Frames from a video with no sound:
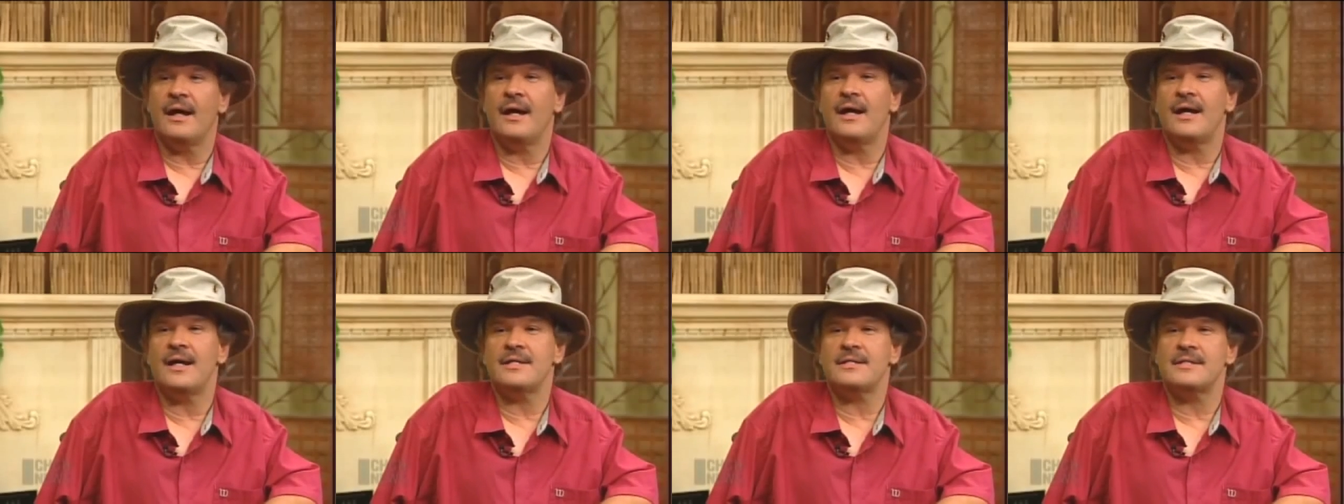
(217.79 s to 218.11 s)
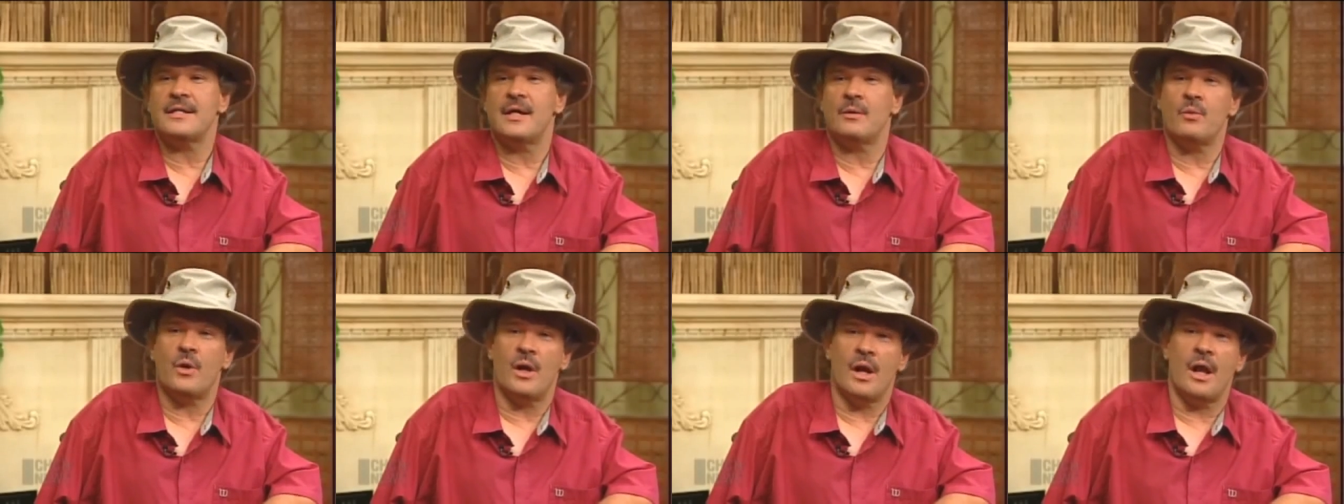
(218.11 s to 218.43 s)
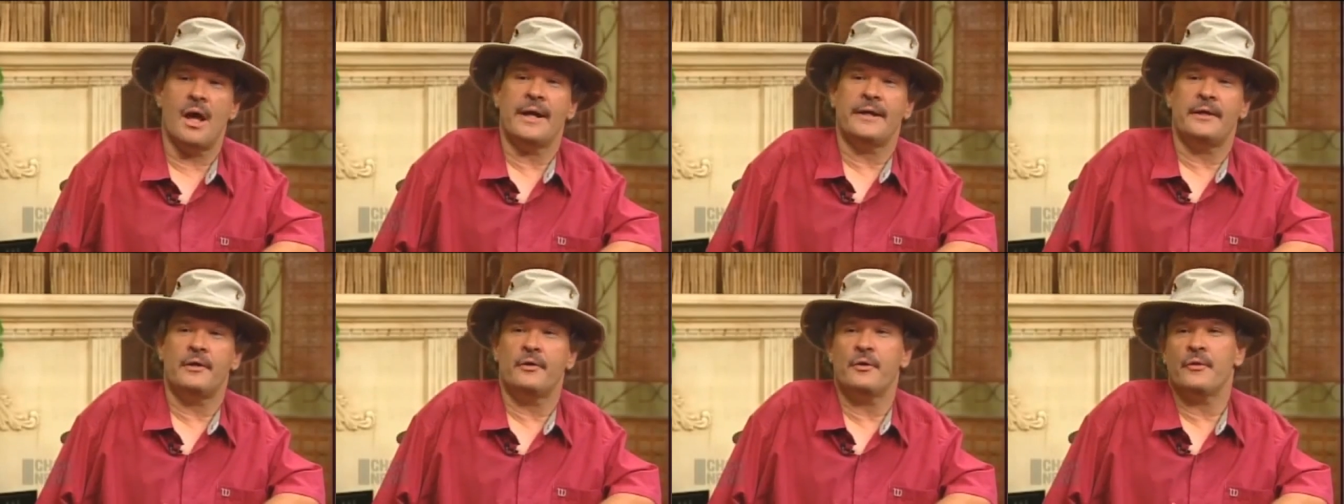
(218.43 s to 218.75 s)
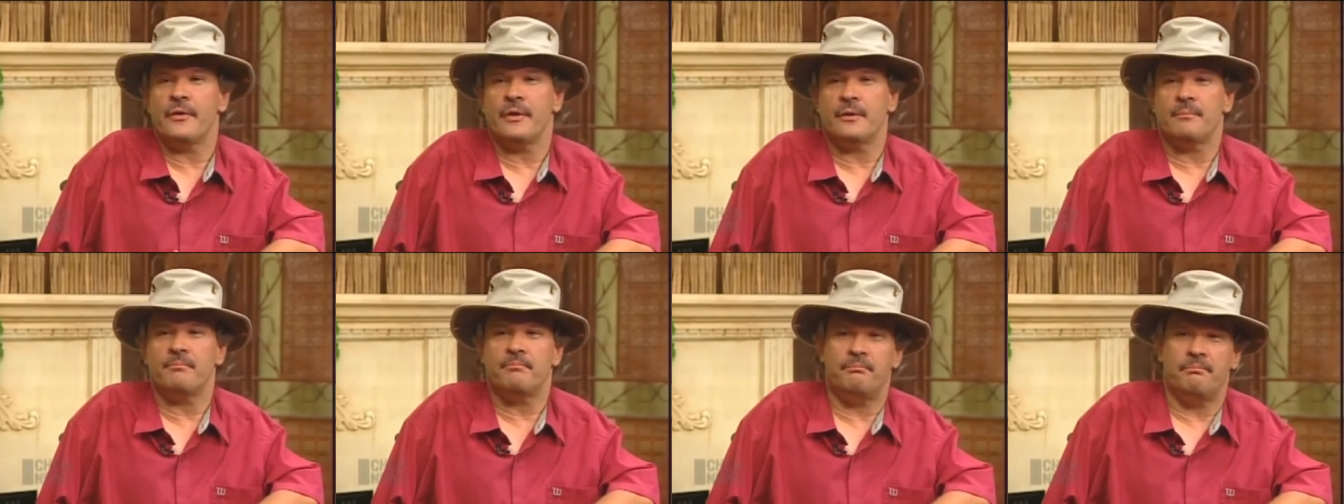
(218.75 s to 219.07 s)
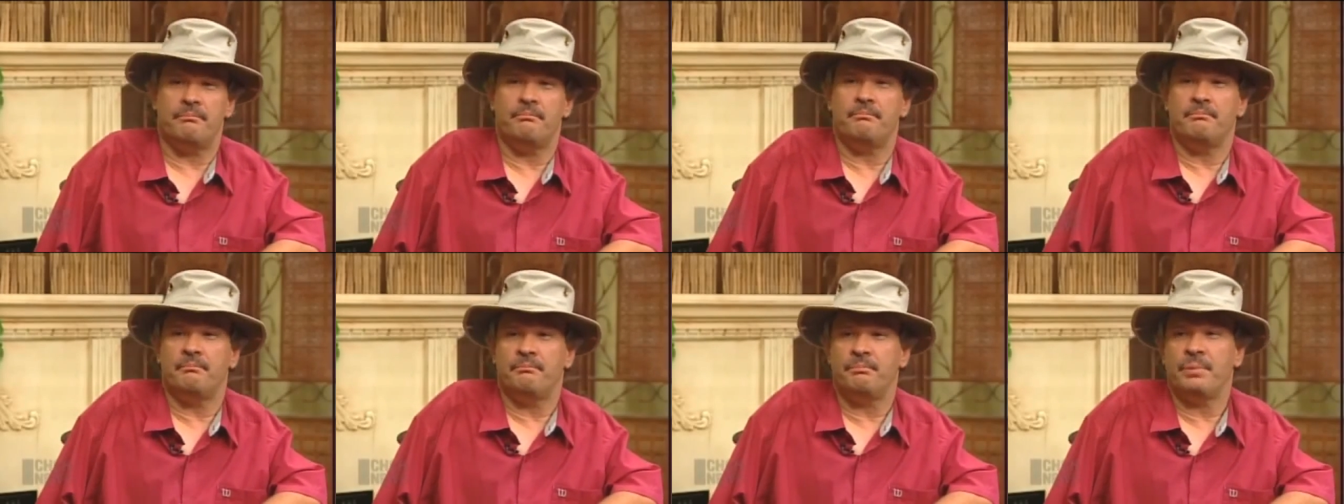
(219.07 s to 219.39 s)
said, well, I know the
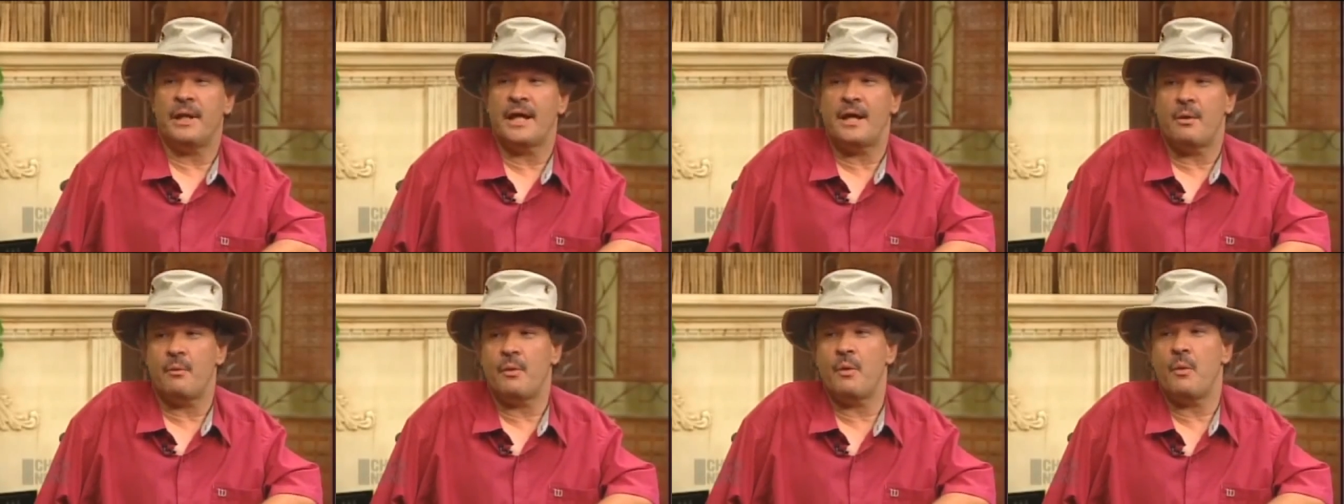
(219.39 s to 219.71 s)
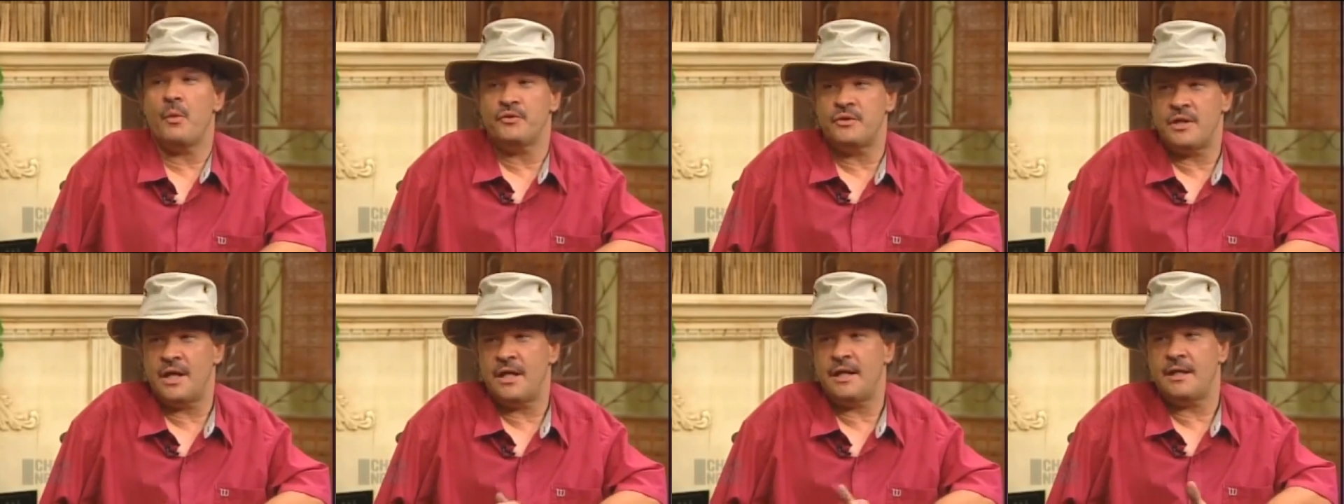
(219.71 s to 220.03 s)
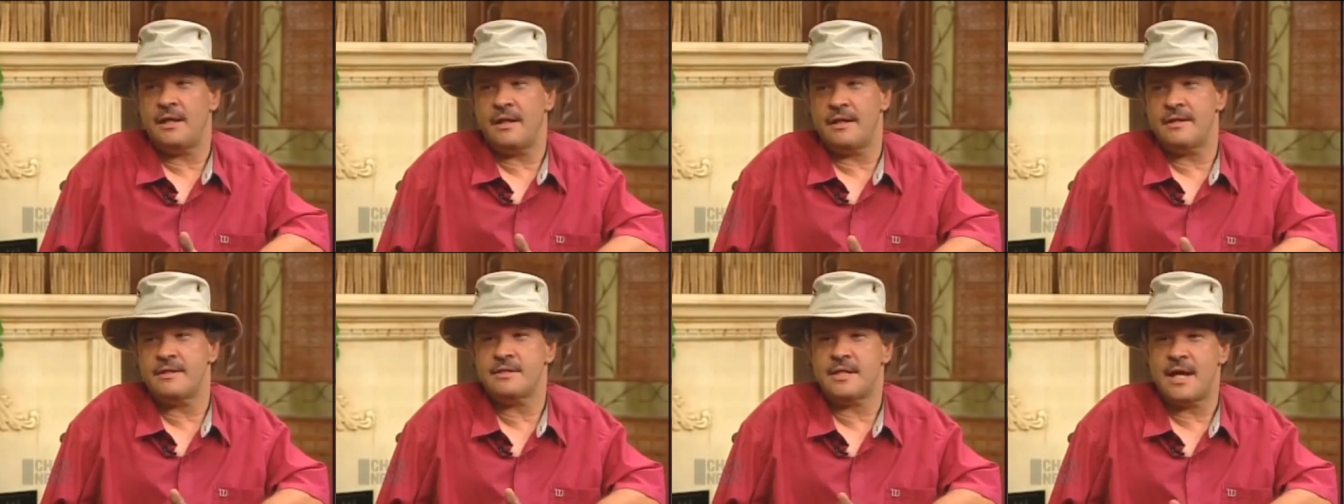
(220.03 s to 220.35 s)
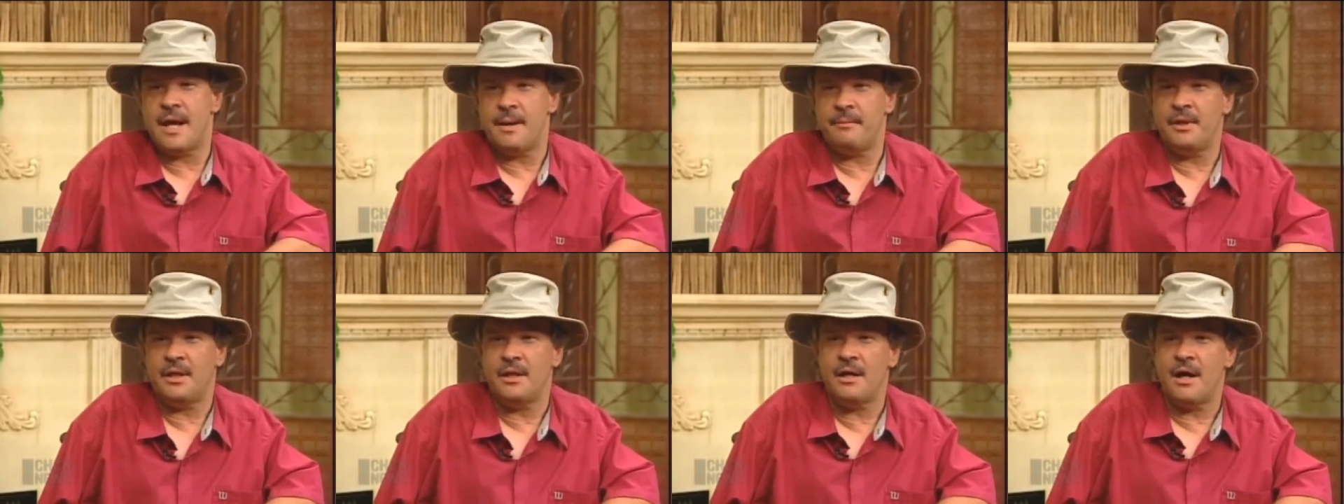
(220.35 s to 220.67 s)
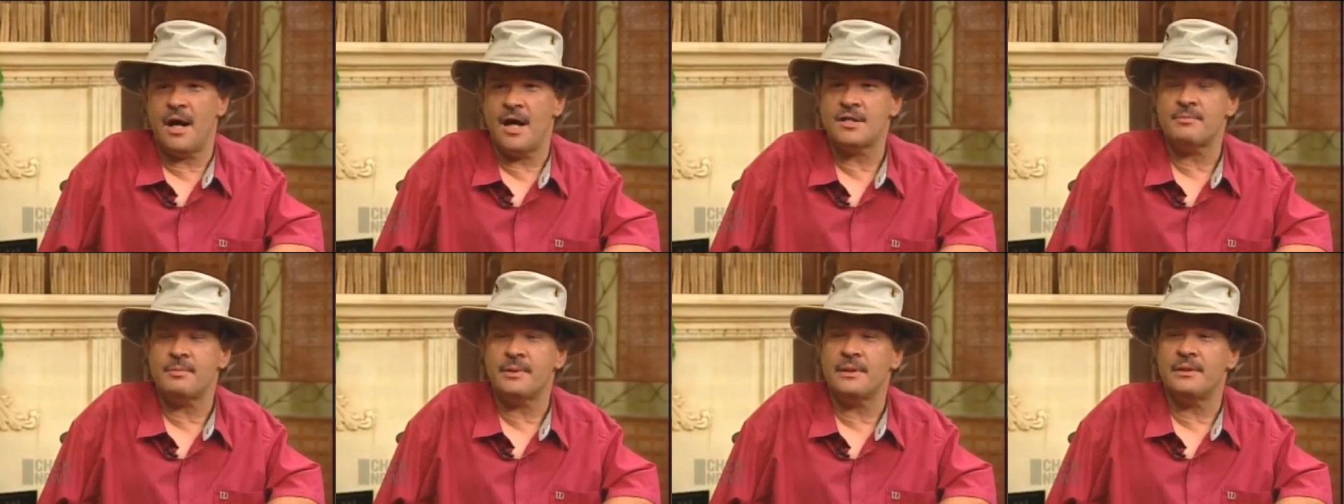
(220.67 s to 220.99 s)
place. We won't take you to the Zambian
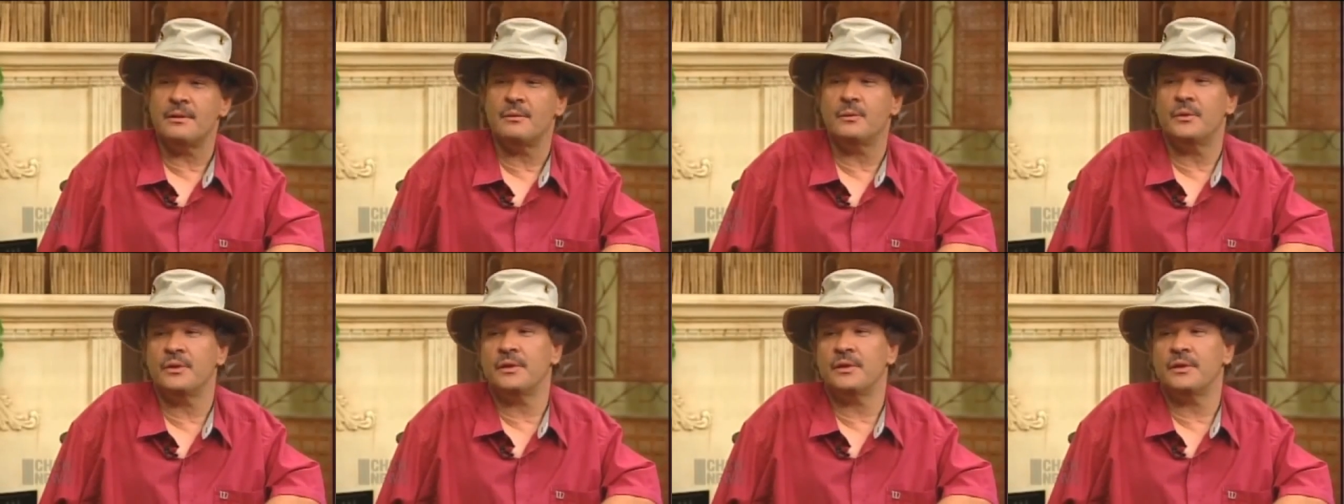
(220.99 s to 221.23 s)
hospital.